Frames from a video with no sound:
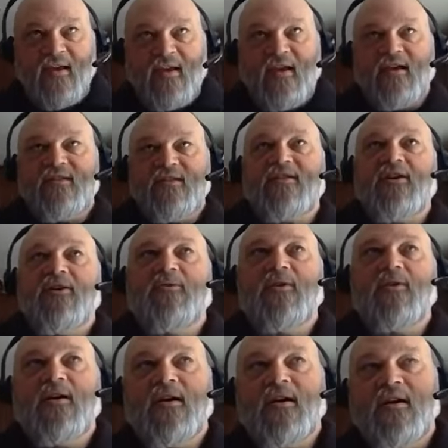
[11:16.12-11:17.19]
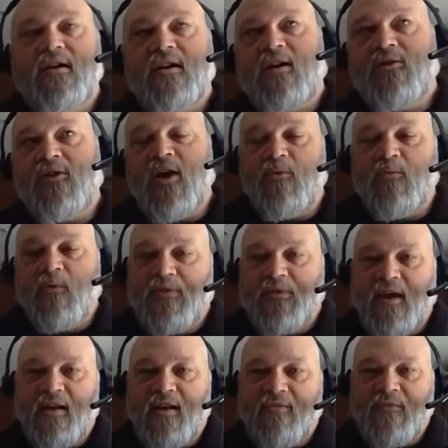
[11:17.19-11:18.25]
and so uh along with
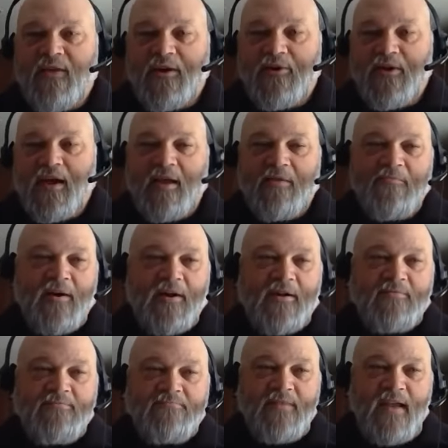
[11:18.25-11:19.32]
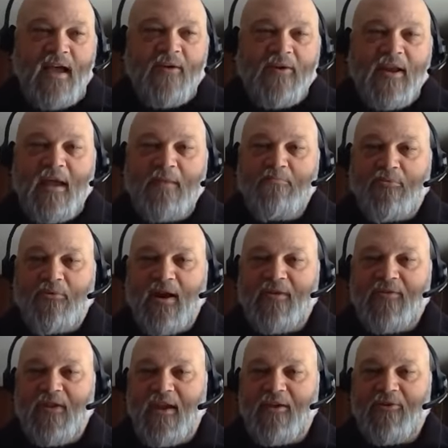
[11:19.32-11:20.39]
that, I figured out, well, how can I break
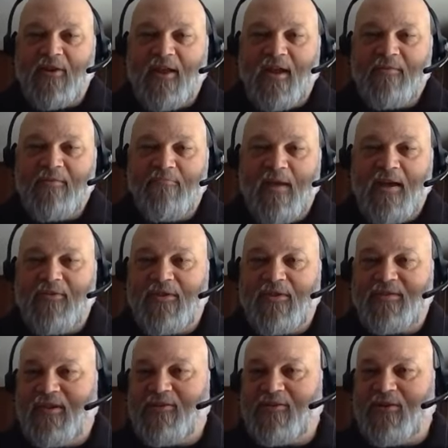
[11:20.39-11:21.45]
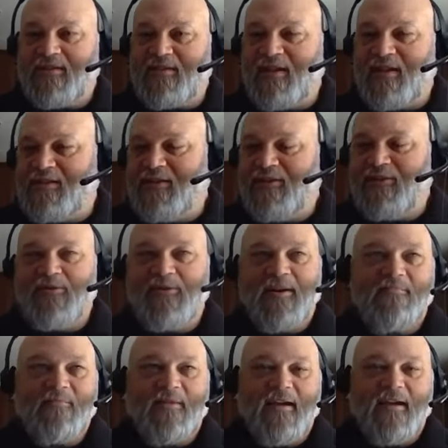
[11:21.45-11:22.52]
the internet and make this interesting too? And
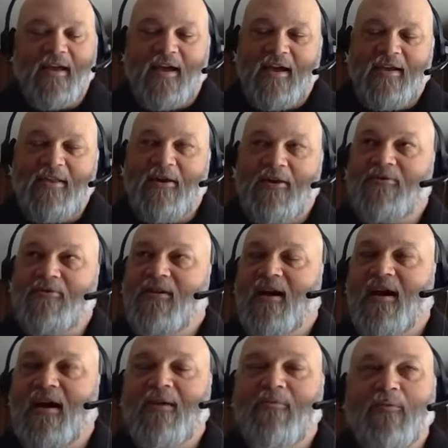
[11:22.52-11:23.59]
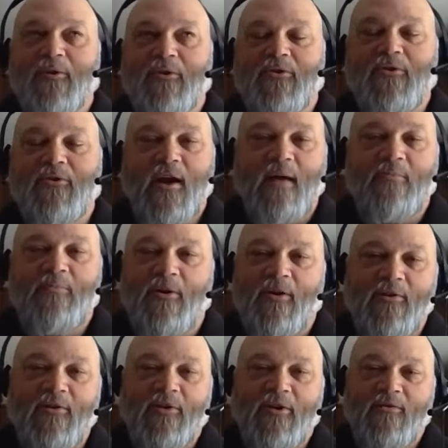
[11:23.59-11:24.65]
I'm like, I know, I will crap
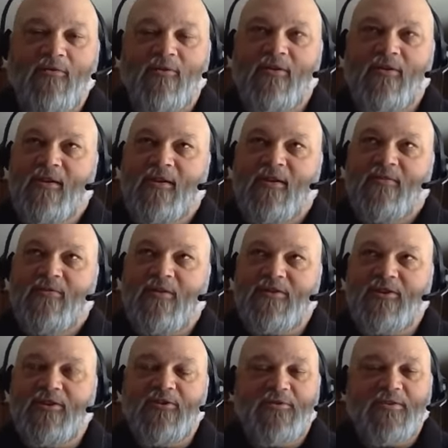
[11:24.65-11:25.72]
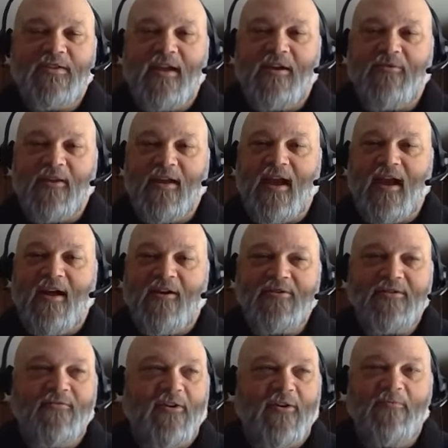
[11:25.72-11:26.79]
all over the two sacred cows
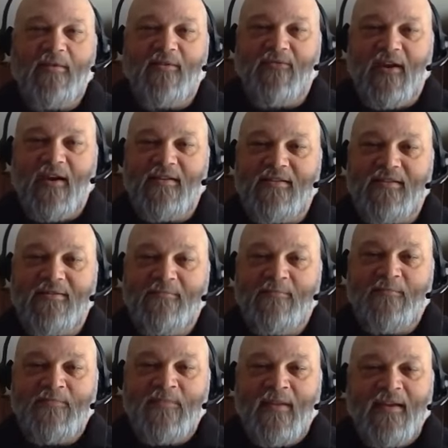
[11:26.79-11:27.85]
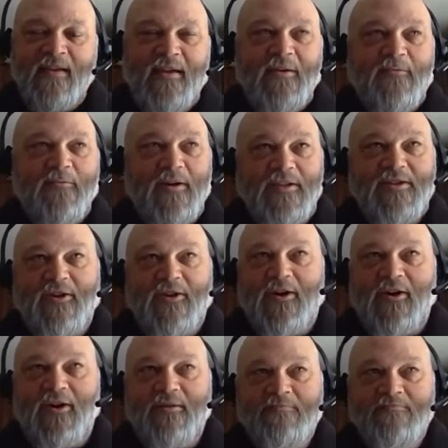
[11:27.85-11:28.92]
of home defense, which
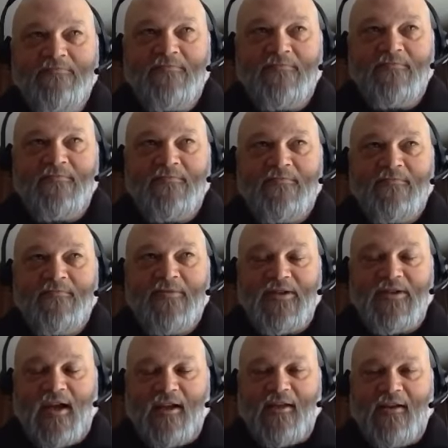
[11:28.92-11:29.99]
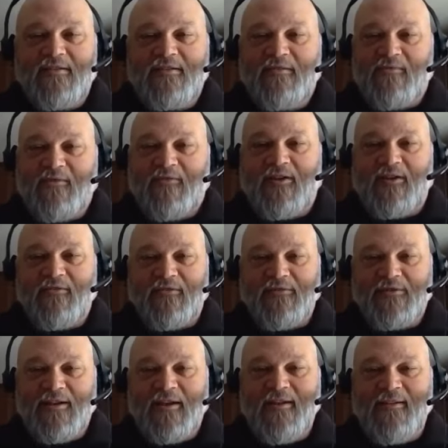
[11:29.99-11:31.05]
are shotguns and
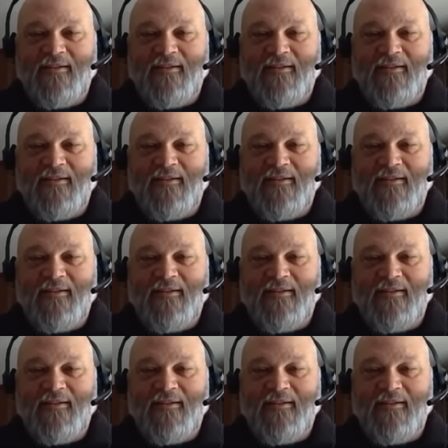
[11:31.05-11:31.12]
revolvers.